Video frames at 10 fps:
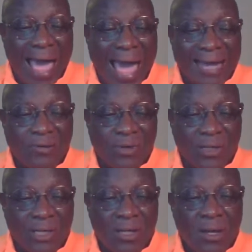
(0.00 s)

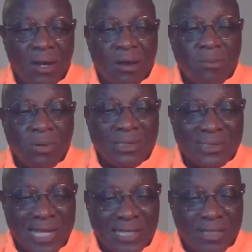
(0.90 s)
accurately
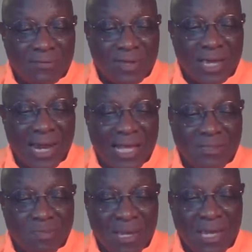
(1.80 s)
predictive it
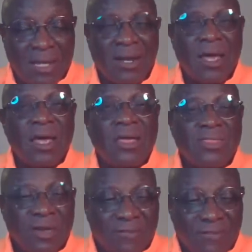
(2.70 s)
has been.
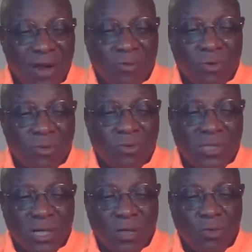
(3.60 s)
The
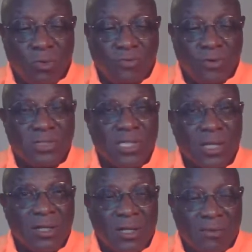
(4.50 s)
variables include
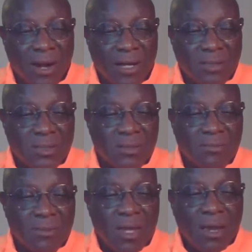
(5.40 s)
fertility rates,
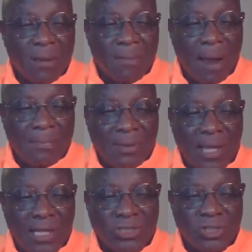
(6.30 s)

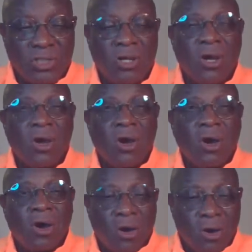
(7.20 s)
population,
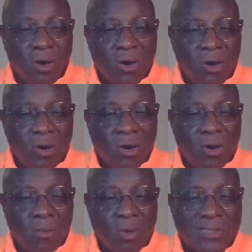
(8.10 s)

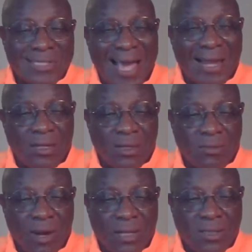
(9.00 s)
mortality
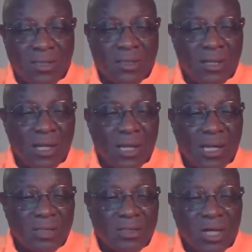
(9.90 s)
rates,
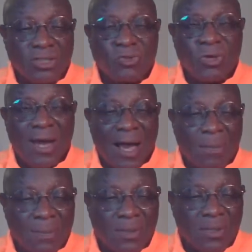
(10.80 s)
industrial
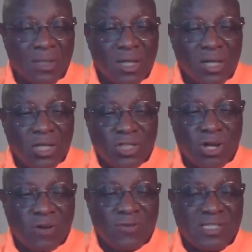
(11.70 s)
output,
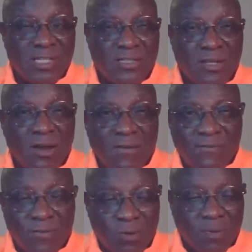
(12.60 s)
services,
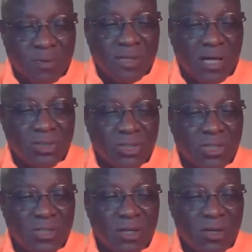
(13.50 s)
food
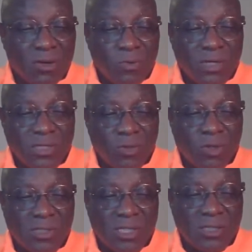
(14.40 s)
productions,
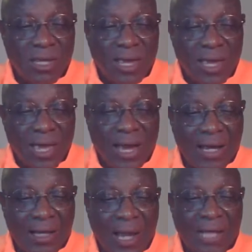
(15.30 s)
resources,
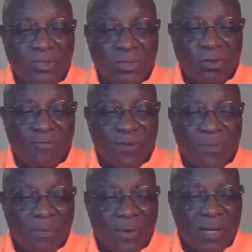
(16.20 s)
ecological
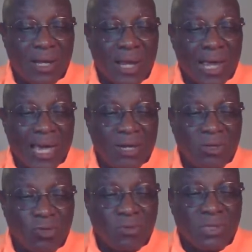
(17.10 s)
footprint, and
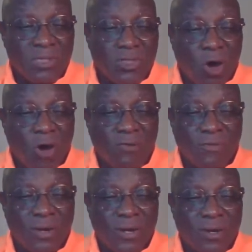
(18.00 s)
human
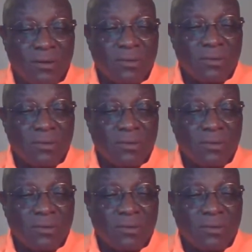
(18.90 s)
software.